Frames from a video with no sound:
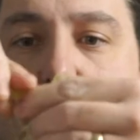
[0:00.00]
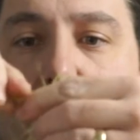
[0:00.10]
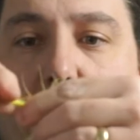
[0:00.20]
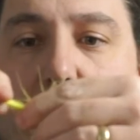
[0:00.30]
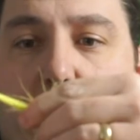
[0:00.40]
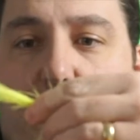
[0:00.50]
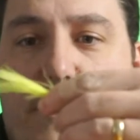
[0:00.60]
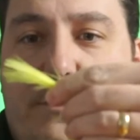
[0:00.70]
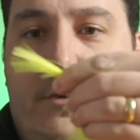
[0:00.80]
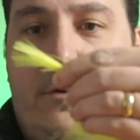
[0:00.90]
And you want to
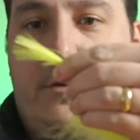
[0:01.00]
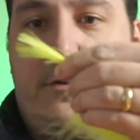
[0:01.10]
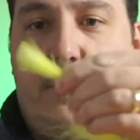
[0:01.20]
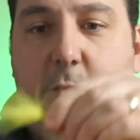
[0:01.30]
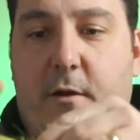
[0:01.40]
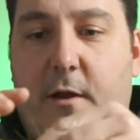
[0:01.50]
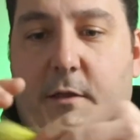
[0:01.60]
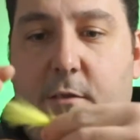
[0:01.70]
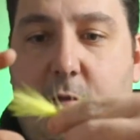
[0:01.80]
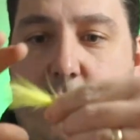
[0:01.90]
make sure it's a similar
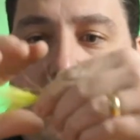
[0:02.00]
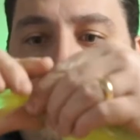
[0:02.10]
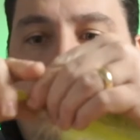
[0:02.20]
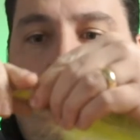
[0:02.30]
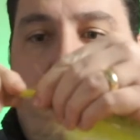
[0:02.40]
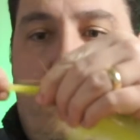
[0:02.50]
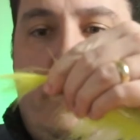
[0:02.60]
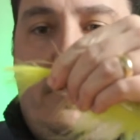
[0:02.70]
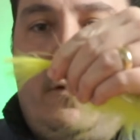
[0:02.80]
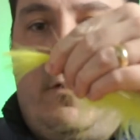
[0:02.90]
length.
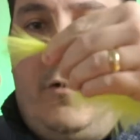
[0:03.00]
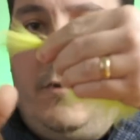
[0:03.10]
So that all